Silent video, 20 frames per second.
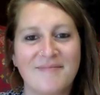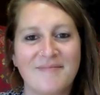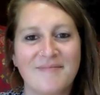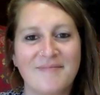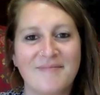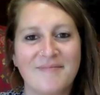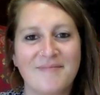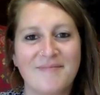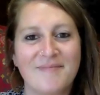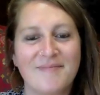
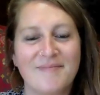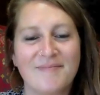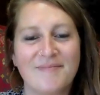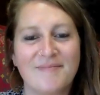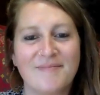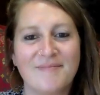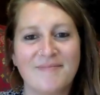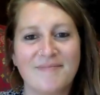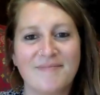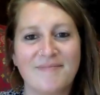
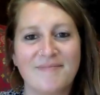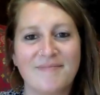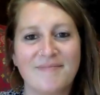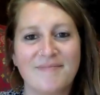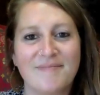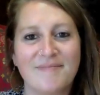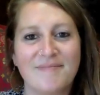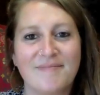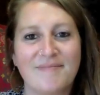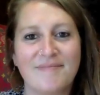
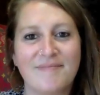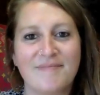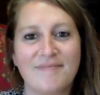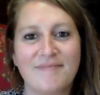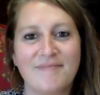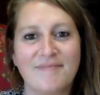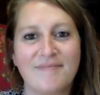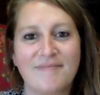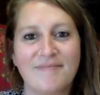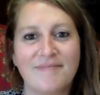
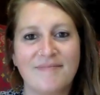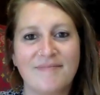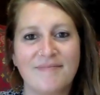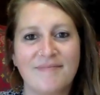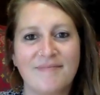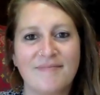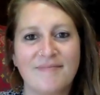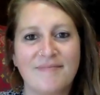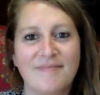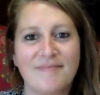
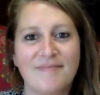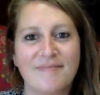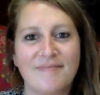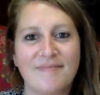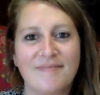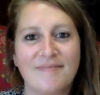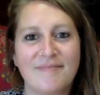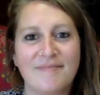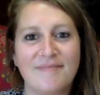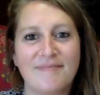
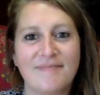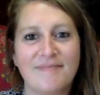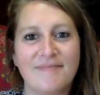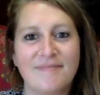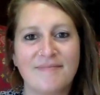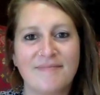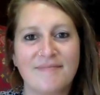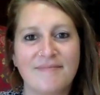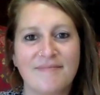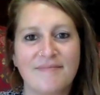
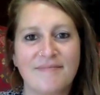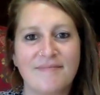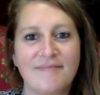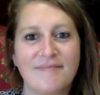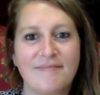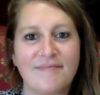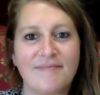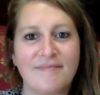No words are spoken by the person on screen.